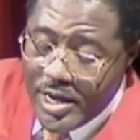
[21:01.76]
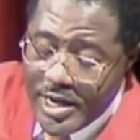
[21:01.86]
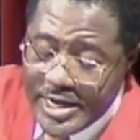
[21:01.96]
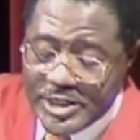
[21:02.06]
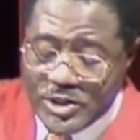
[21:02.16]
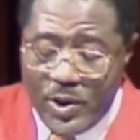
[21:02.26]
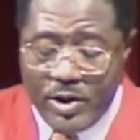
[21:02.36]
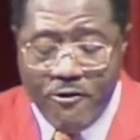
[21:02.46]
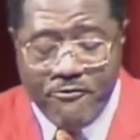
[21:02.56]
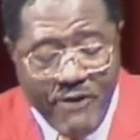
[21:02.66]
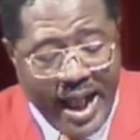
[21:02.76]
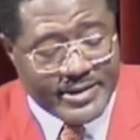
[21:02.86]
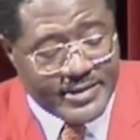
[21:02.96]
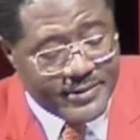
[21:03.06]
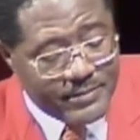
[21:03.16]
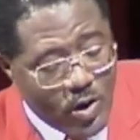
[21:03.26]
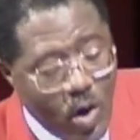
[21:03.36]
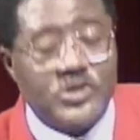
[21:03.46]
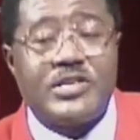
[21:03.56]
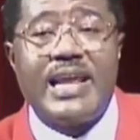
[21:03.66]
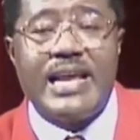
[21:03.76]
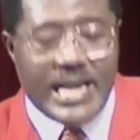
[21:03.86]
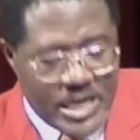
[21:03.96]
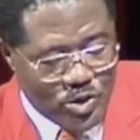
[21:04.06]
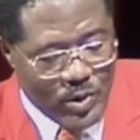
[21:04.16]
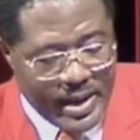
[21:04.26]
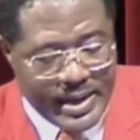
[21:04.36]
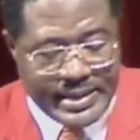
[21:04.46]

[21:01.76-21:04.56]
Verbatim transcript: historical facts concerning Israel